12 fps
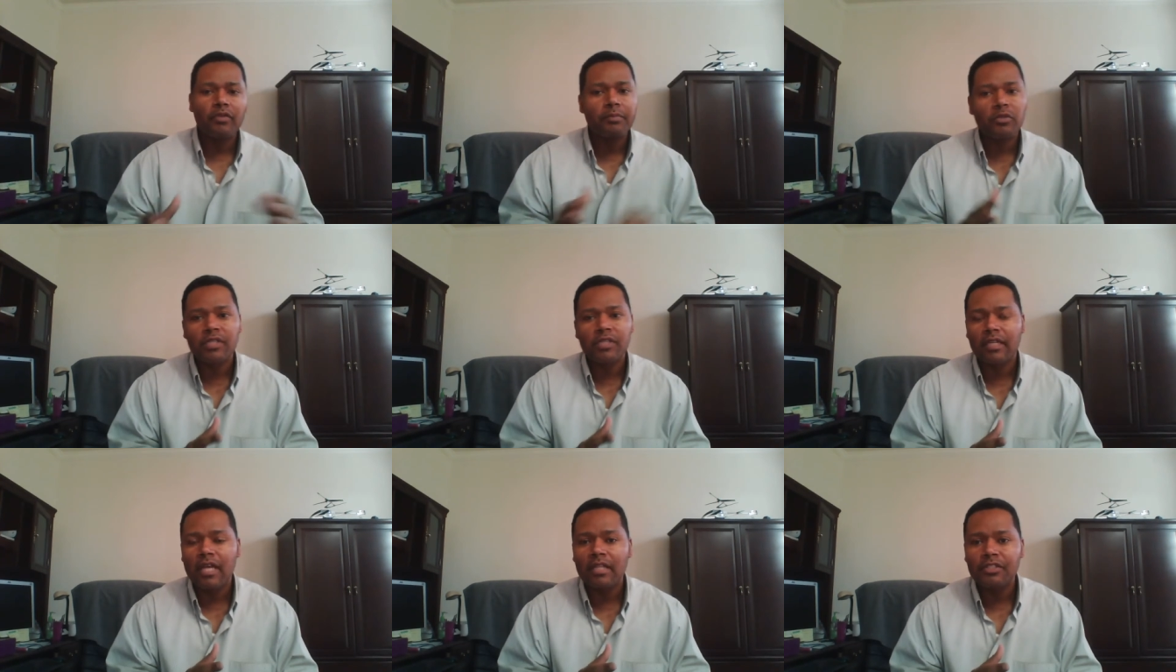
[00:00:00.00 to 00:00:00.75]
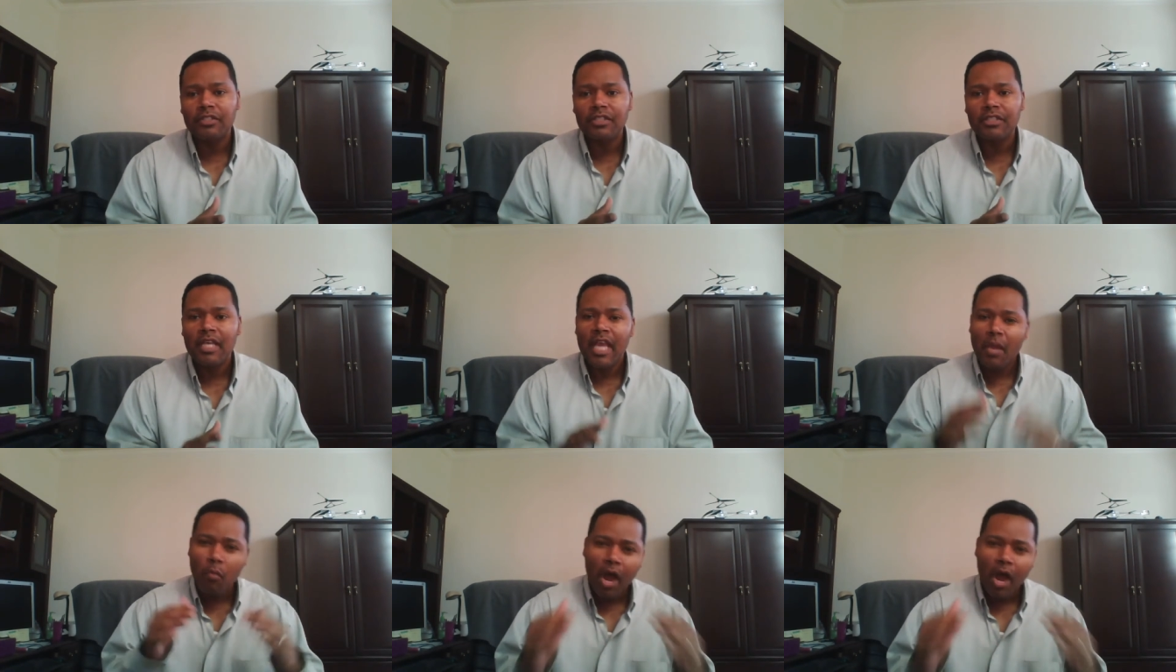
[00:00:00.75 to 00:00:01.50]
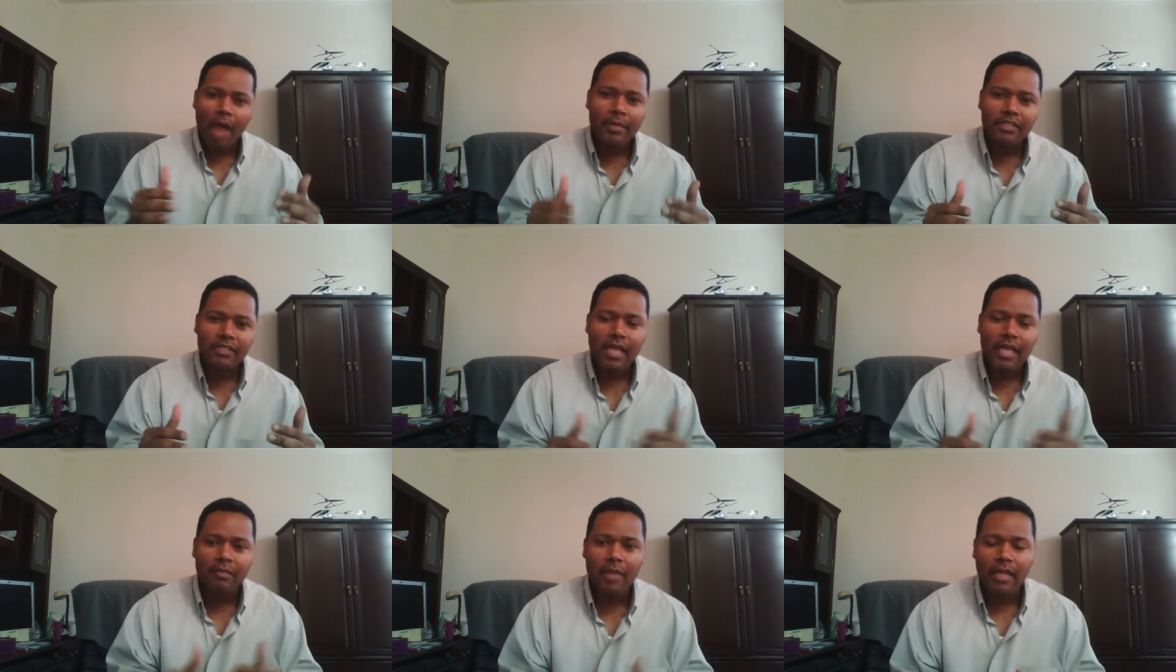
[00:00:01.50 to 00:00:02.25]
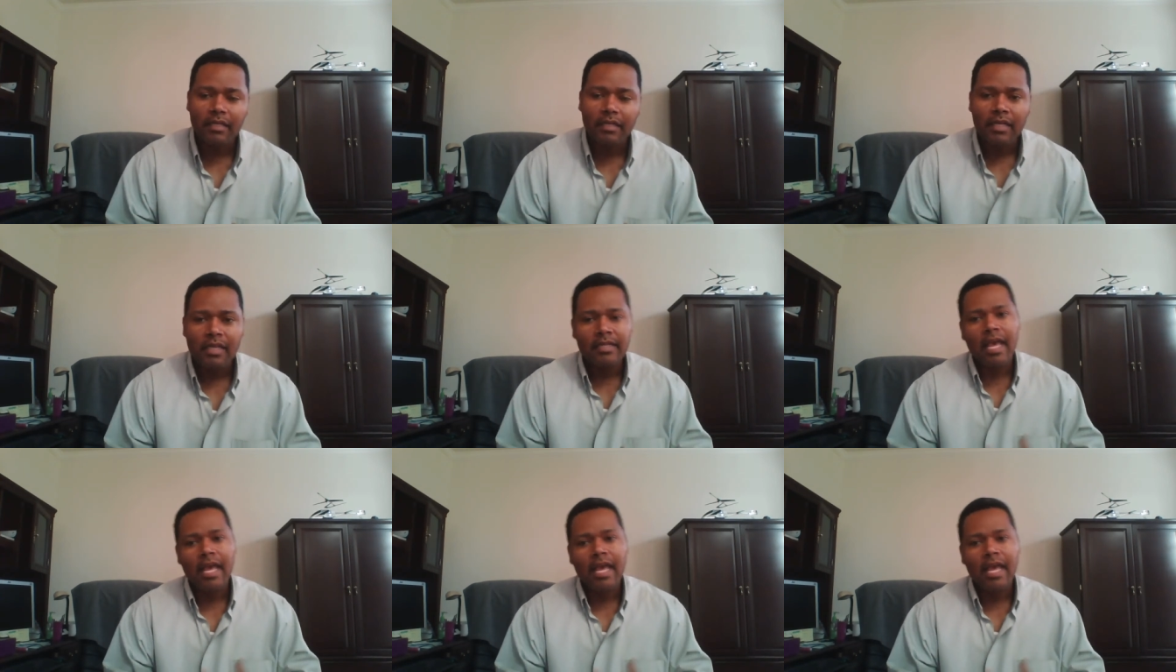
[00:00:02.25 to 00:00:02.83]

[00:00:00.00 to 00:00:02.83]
crypto technologies, and why I'm excited about it.